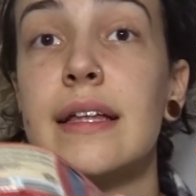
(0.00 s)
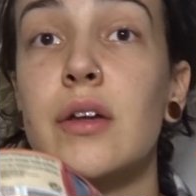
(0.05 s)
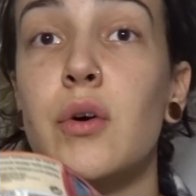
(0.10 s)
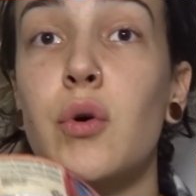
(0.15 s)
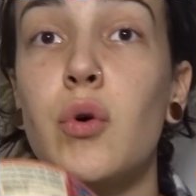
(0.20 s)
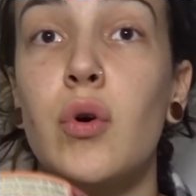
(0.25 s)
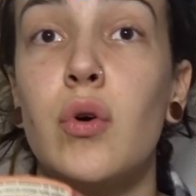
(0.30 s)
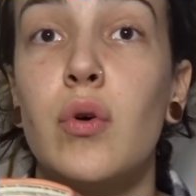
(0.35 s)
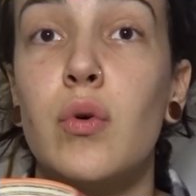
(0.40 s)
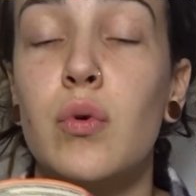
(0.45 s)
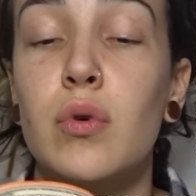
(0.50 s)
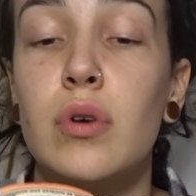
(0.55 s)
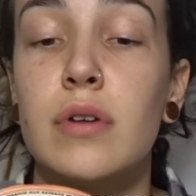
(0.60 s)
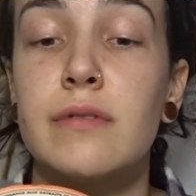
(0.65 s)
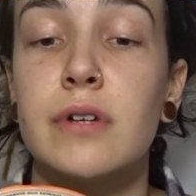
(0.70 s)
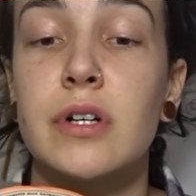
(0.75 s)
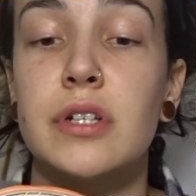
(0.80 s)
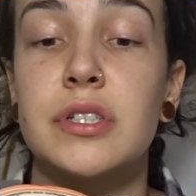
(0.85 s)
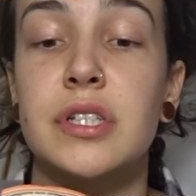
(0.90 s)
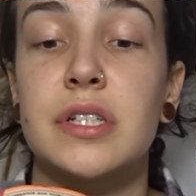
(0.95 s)
well, all of
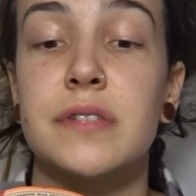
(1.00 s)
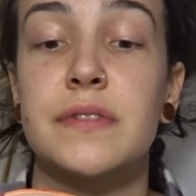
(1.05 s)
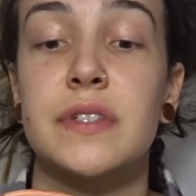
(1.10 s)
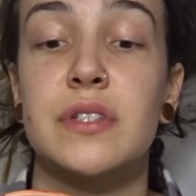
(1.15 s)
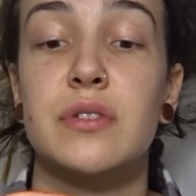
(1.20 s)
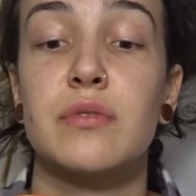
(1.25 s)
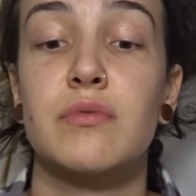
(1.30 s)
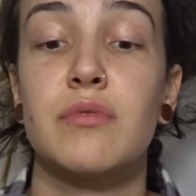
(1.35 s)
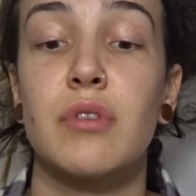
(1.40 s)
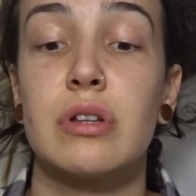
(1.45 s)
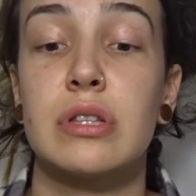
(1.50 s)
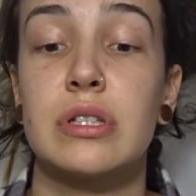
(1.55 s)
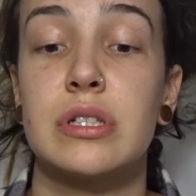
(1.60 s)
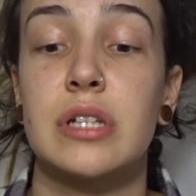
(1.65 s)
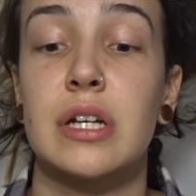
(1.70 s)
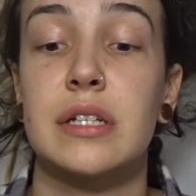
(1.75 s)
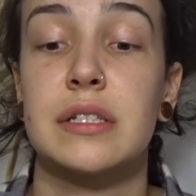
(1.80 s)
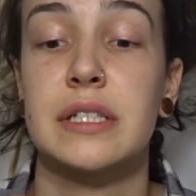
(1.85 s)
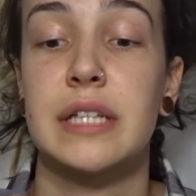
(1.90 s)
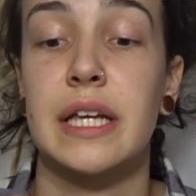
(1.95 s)
our stuff is rather
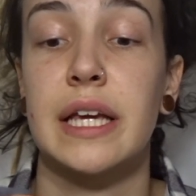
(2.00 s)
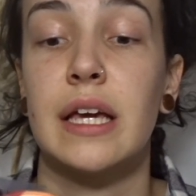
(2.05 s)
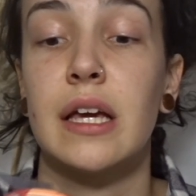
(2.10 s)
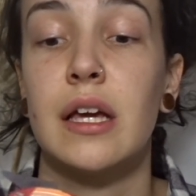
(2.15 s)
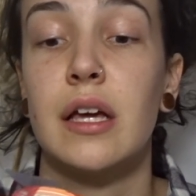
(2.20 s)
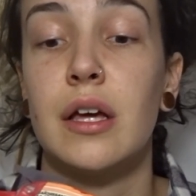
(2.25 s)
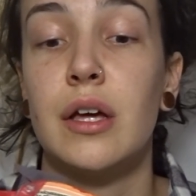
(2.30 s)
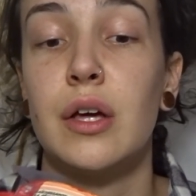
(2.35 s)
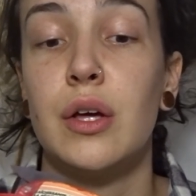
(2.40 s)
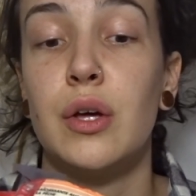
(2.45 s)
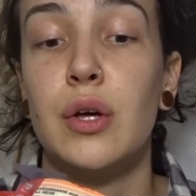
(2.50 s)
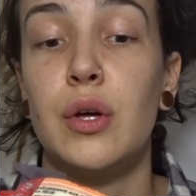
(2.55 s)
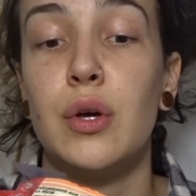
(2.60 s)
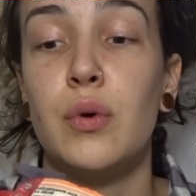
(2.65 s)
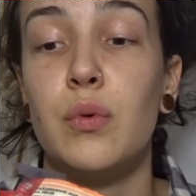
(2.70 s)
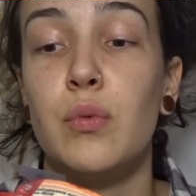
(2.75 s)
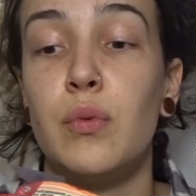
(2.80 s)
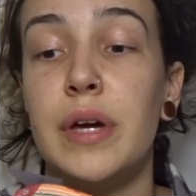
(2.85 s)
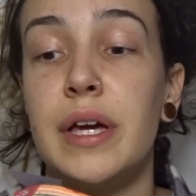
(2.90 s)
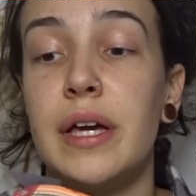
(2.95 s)
dusty.
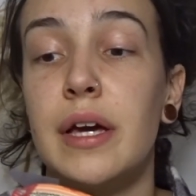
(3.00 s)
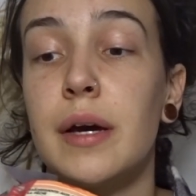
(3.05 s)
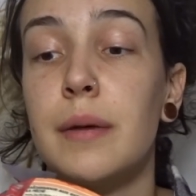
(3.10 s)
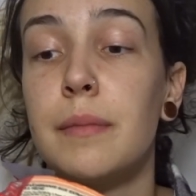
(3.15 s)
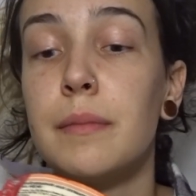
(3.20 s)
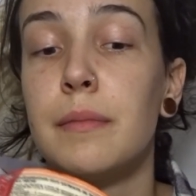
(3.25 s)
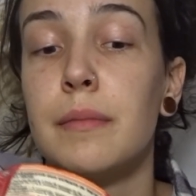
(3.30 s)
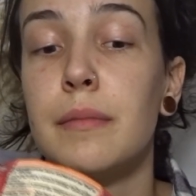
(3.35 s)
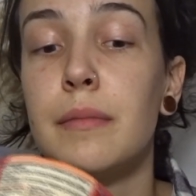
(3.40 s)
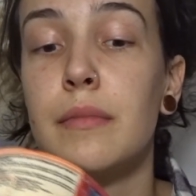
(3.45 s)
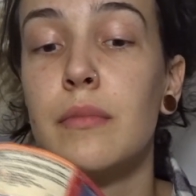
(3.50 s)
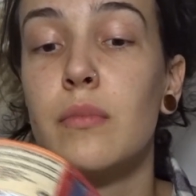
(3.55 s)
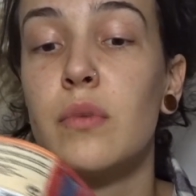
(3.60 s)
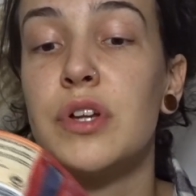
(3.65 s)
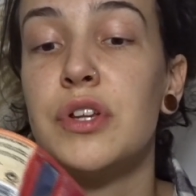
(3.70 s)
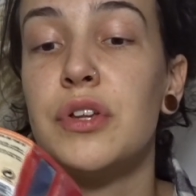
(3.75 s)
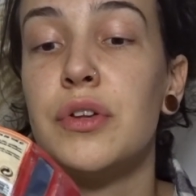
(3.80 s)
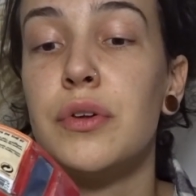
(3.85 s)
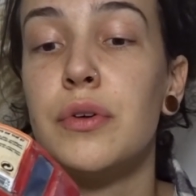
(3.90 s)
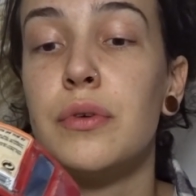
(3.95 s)
We
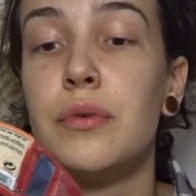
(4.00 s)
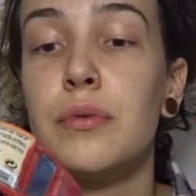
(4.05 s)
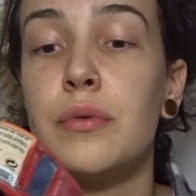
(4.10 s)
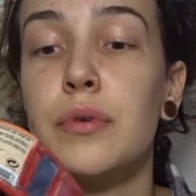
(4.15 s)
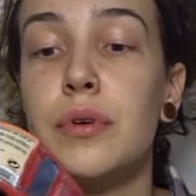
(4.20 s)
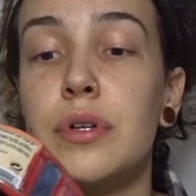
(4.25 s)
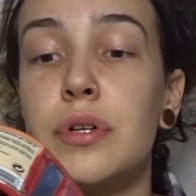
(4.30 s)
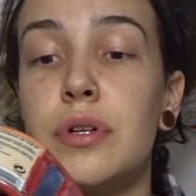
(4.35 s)
do